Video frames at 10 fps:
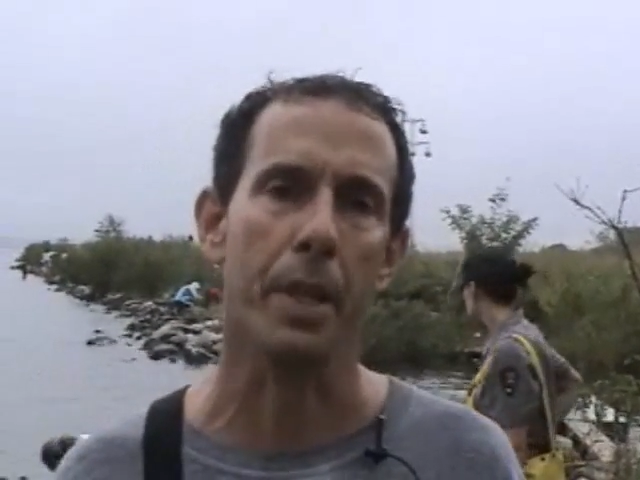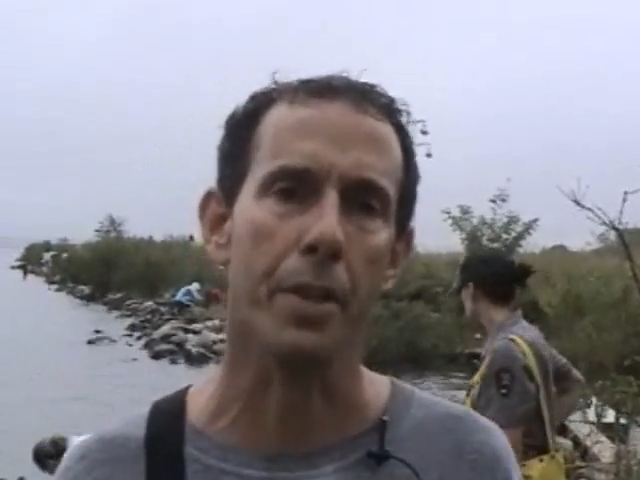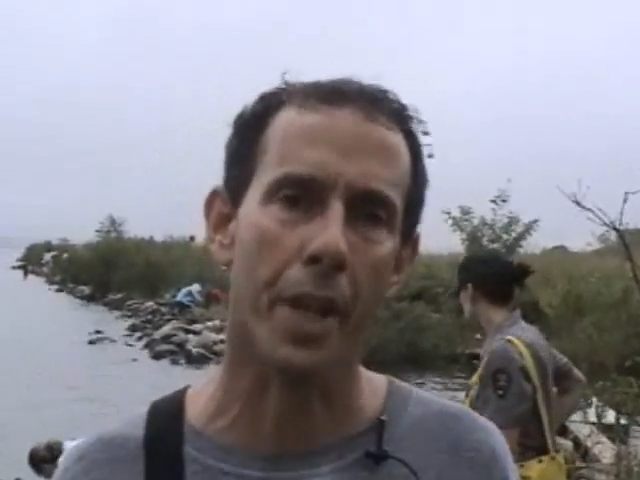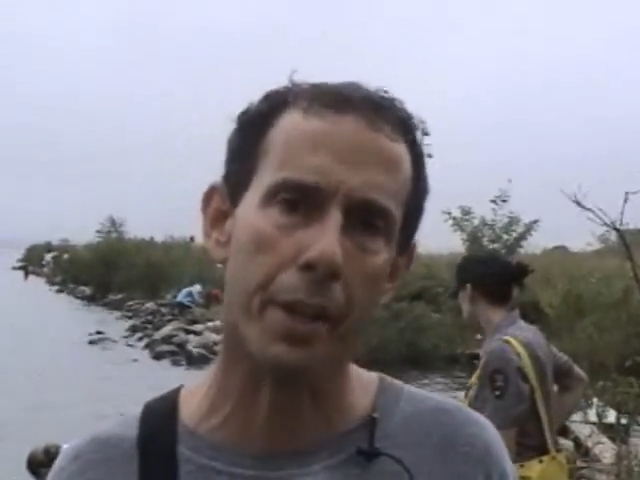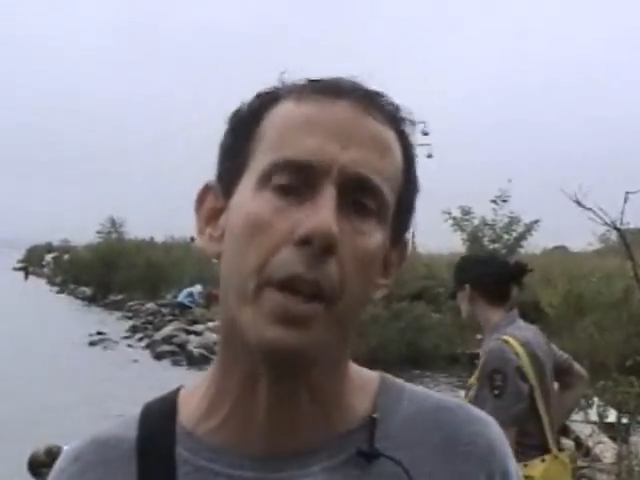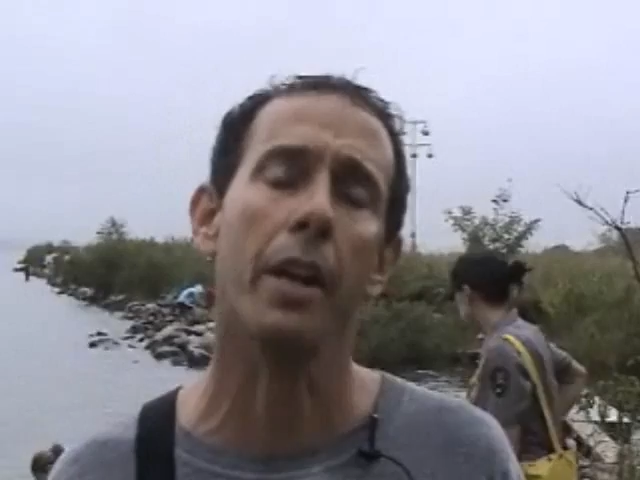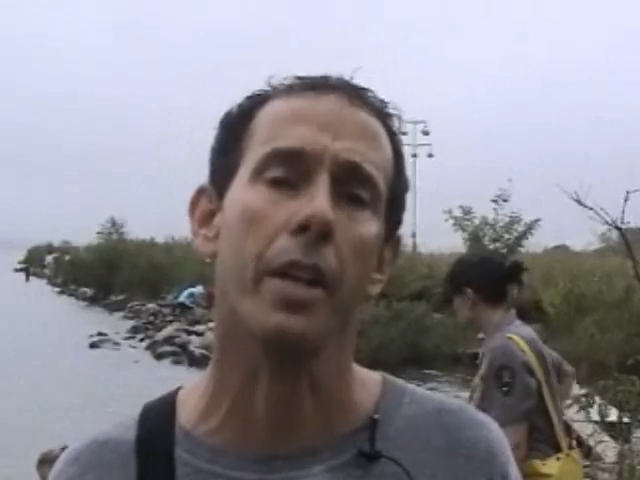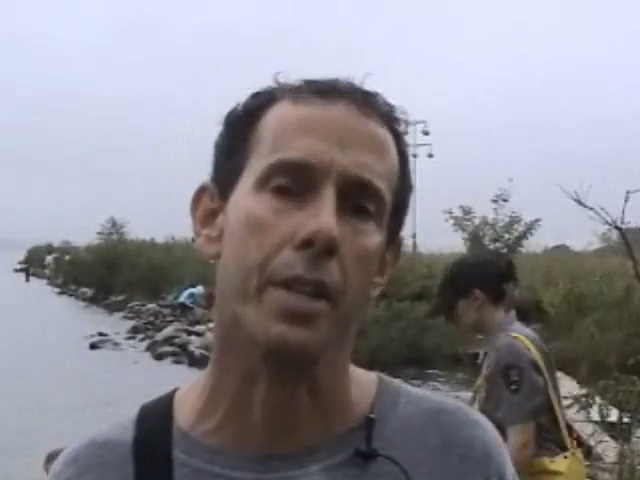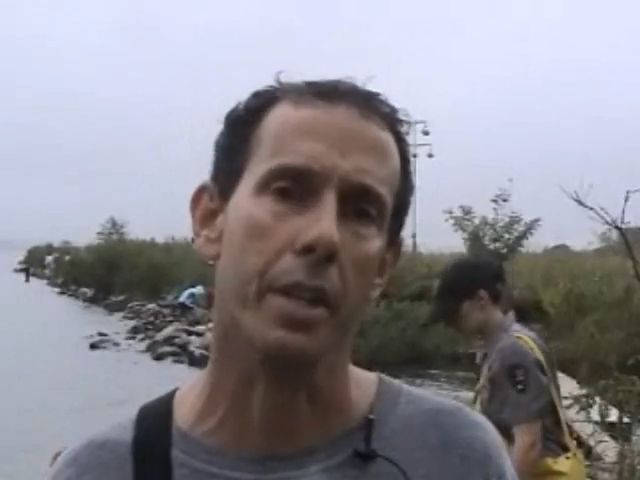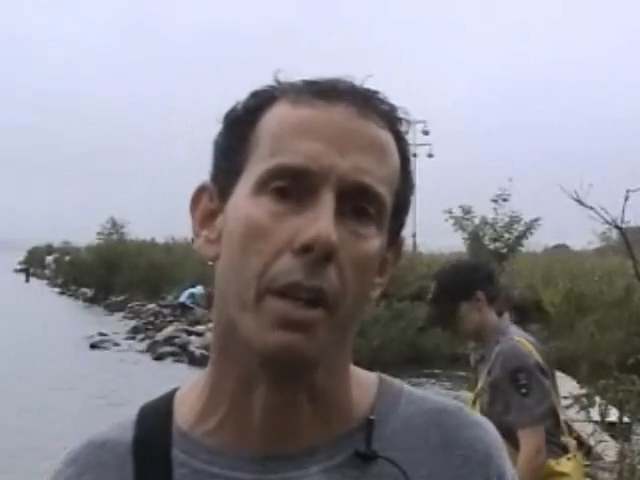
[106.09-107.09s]
And there's other
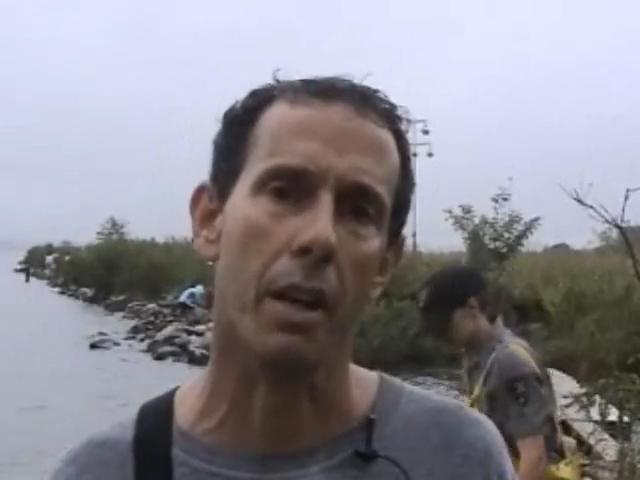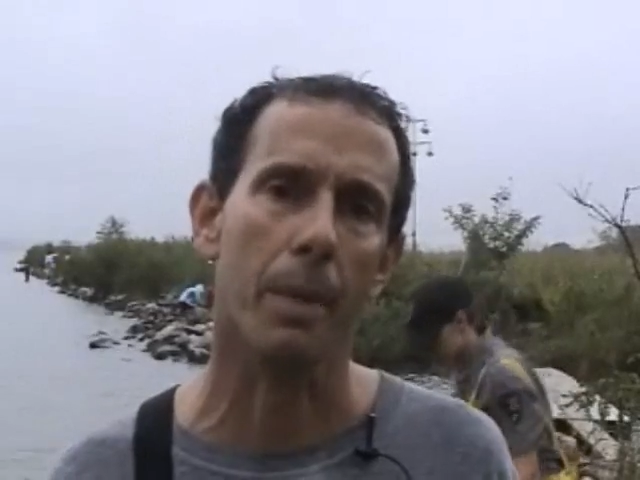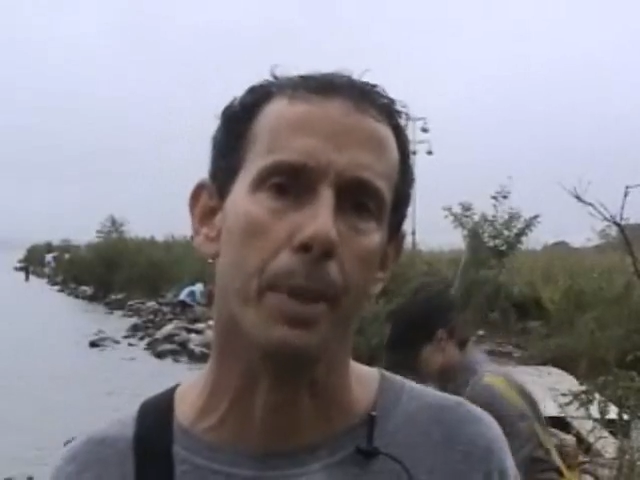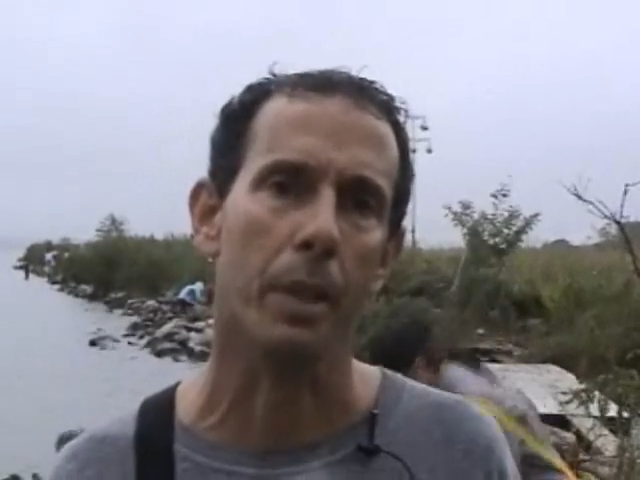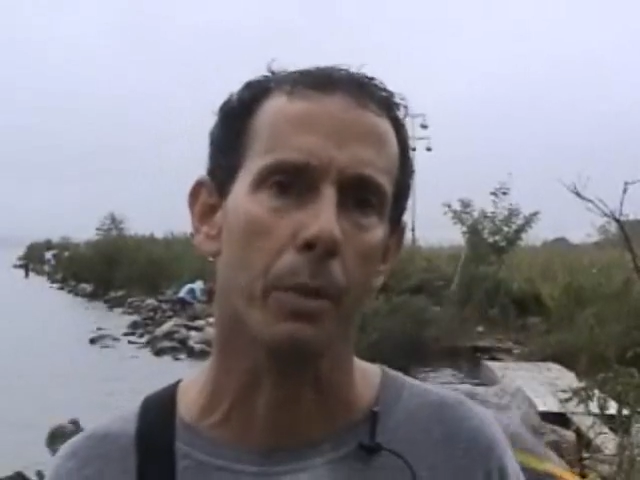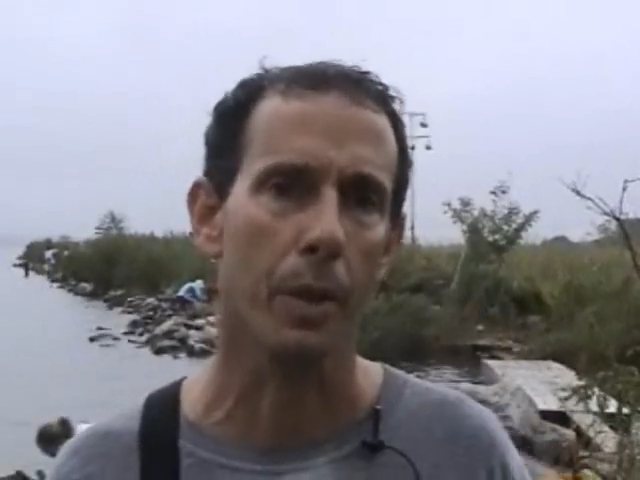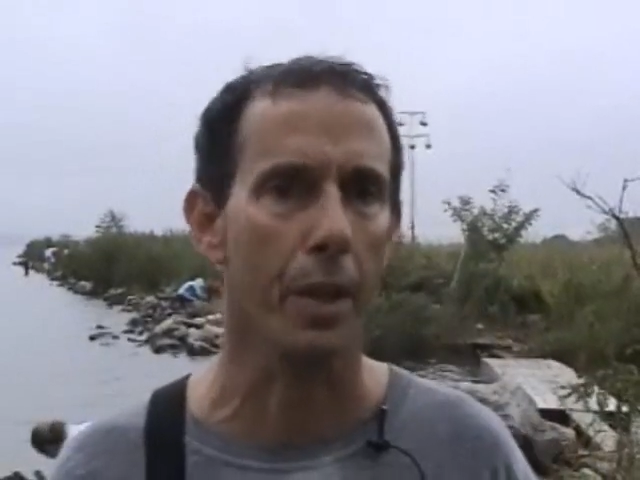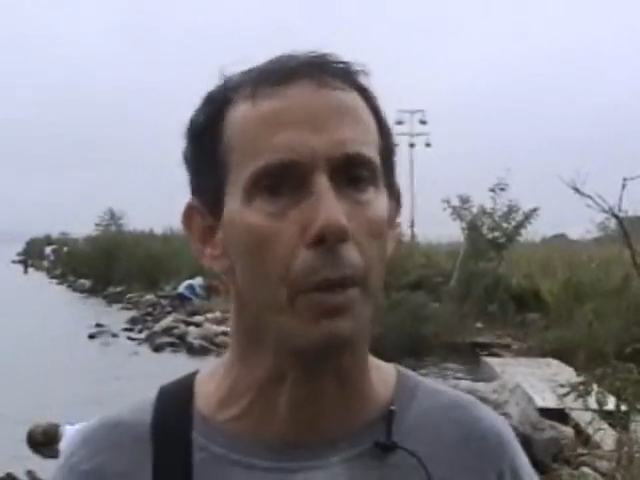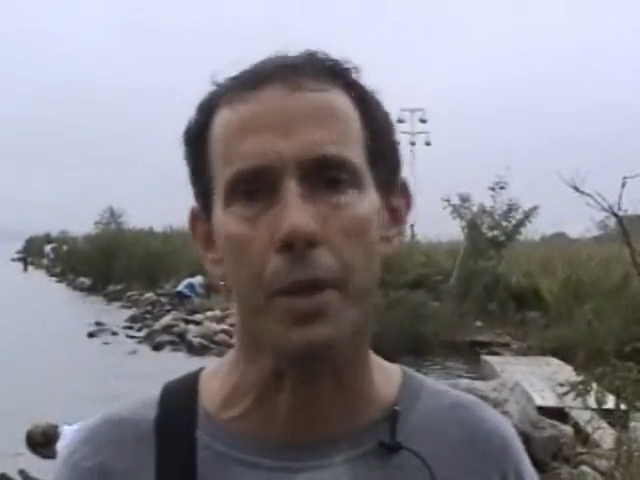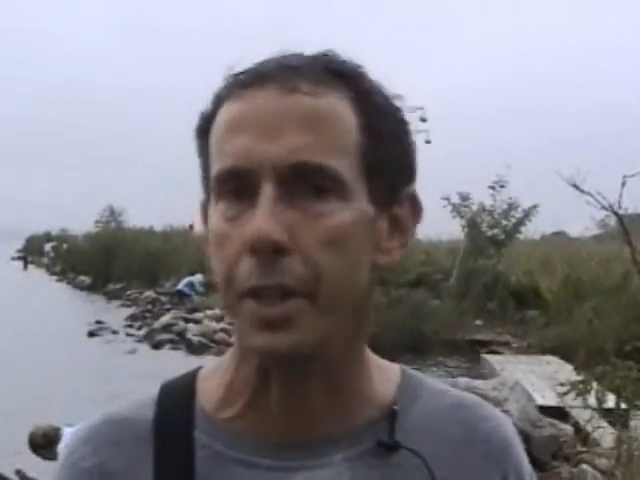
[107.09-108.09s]
areas in the harbor where
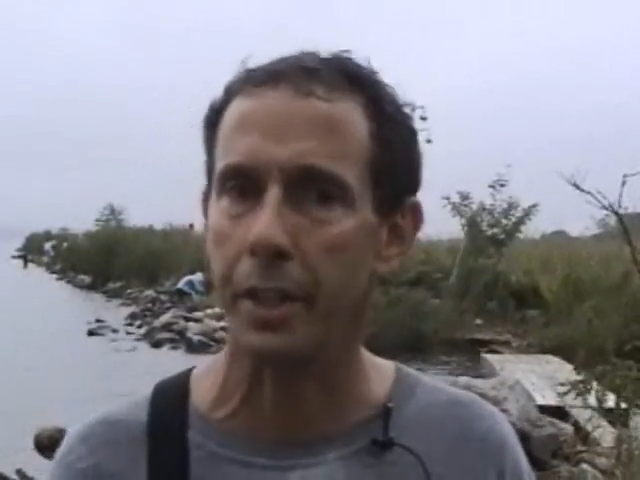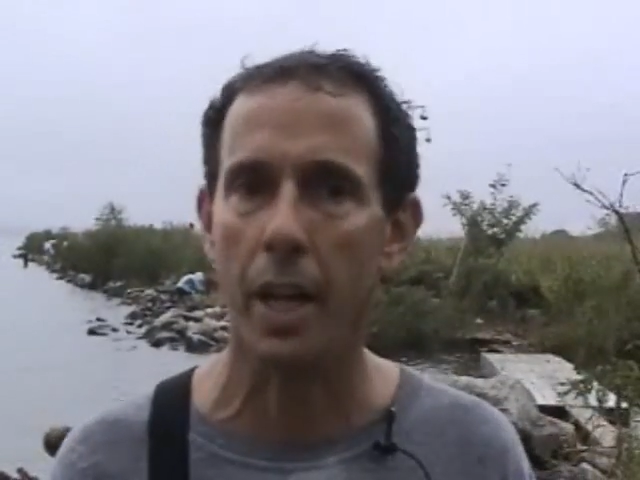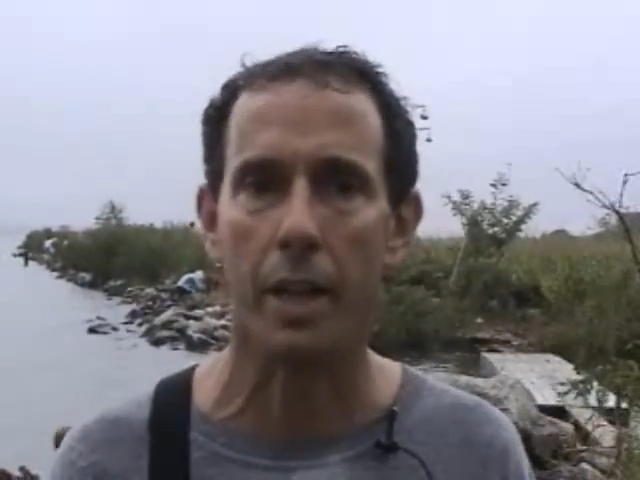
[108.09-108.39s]
no one's